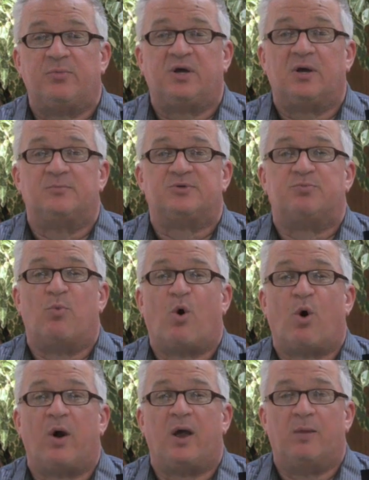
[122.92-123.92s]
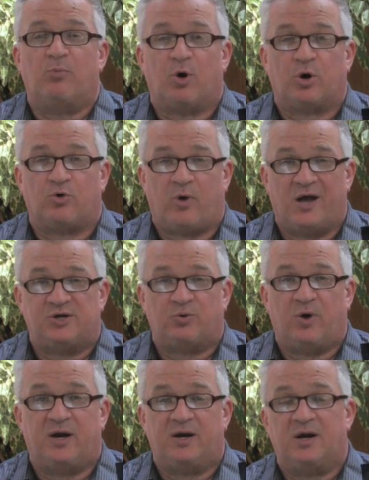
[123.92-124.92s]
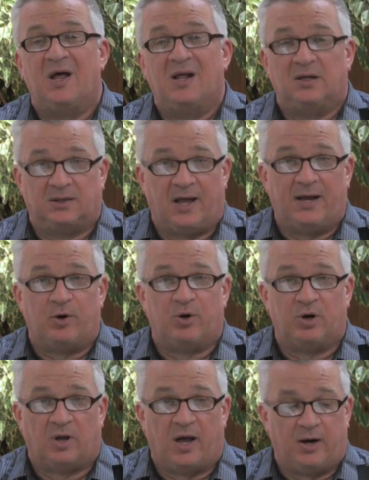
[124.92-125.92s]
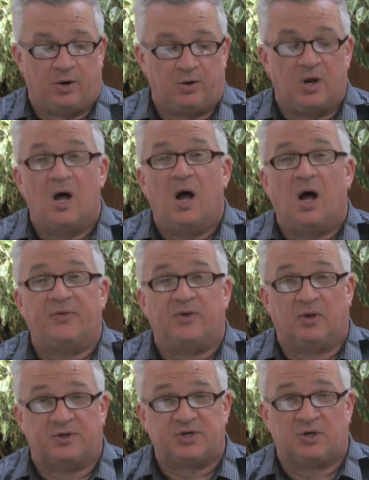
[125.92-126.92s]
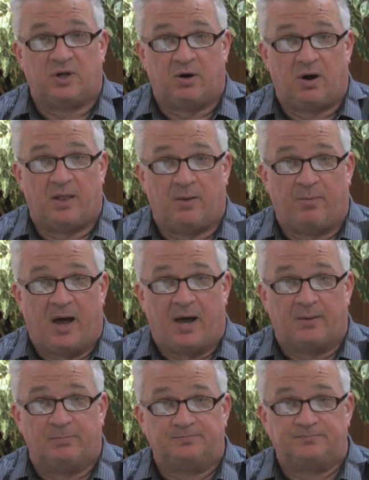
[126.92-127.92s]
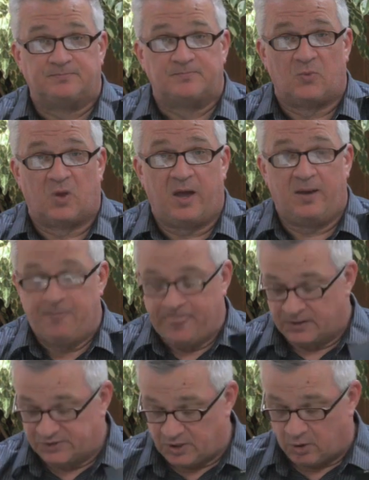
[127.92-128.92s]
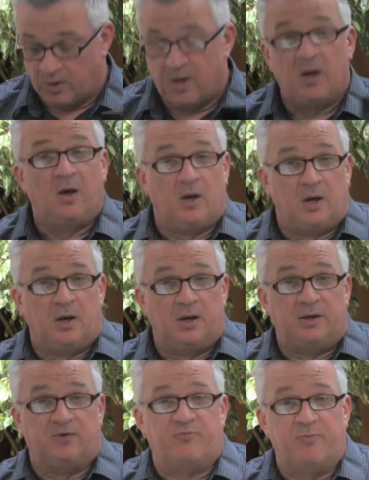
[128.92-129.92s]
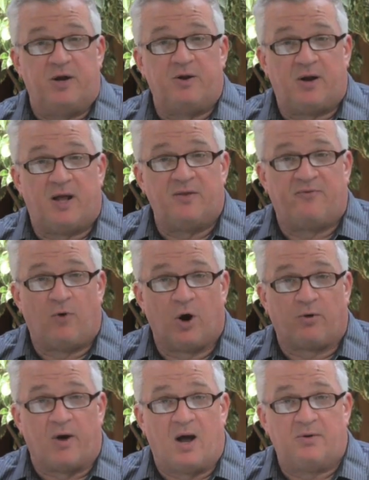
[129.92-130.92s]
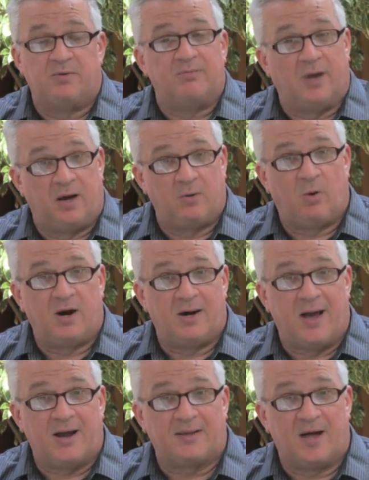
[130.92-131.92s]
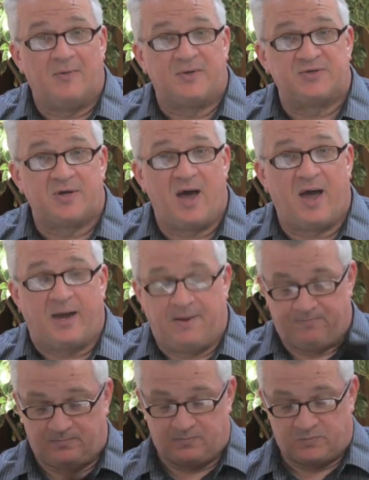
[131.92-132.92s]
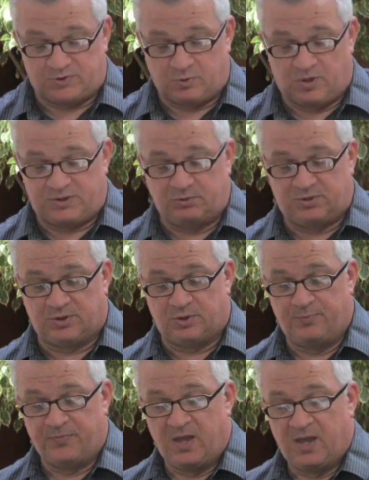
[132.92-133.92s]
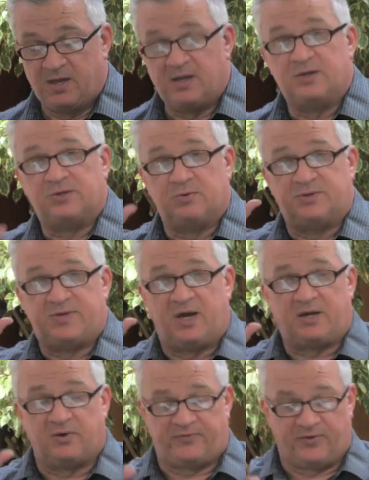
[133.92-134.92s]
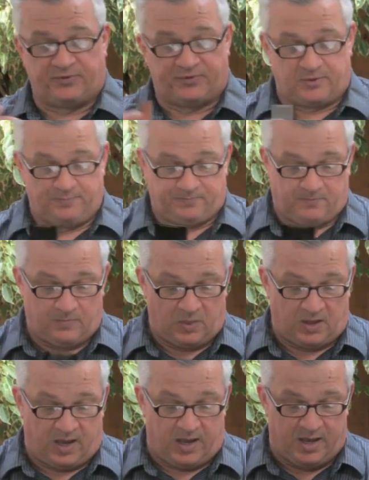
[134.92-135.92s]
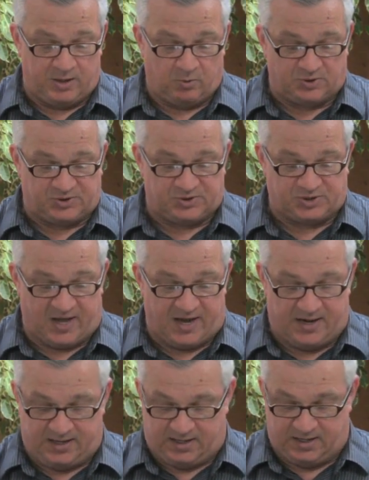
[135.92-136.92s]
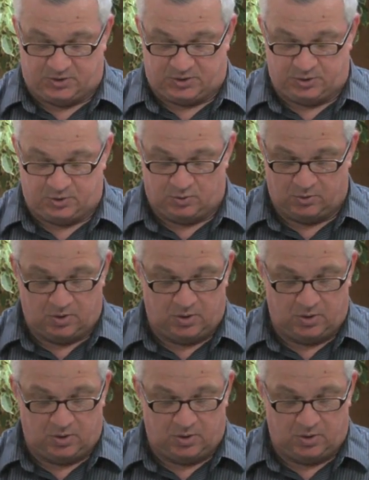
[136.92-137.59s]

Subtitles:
becomes more and more graduated, lighter and lighter, until it's clear on the bottom. Okay? So, you've metered on the foreground, now you want to knock down the sky. So what you would do is you would take your filter and you would slide it into